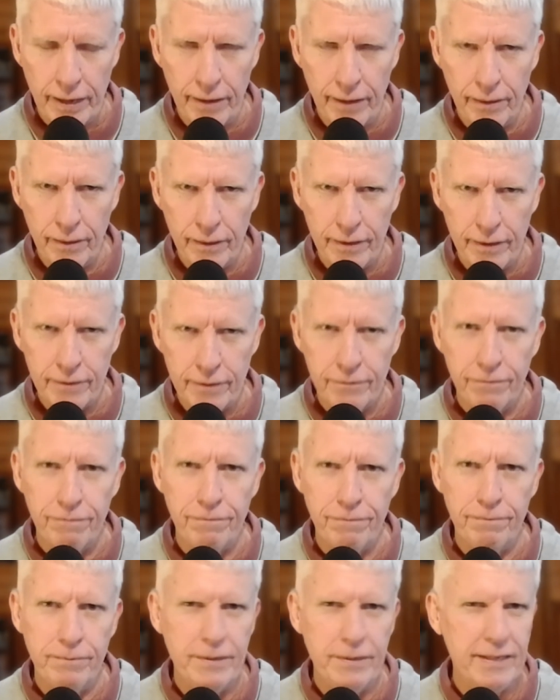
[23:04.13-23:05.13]
and its
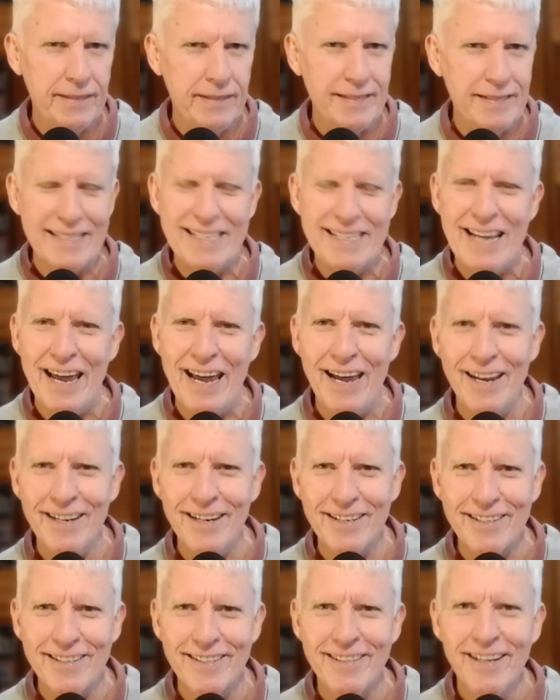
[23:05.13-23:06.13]

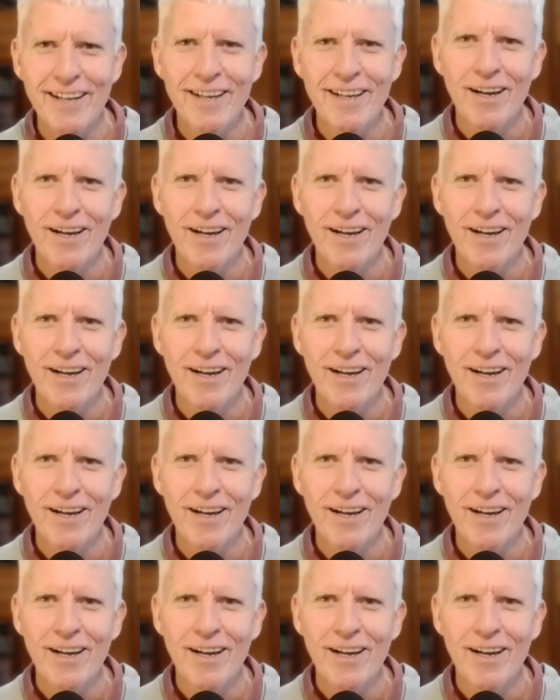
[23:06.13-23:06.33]
intense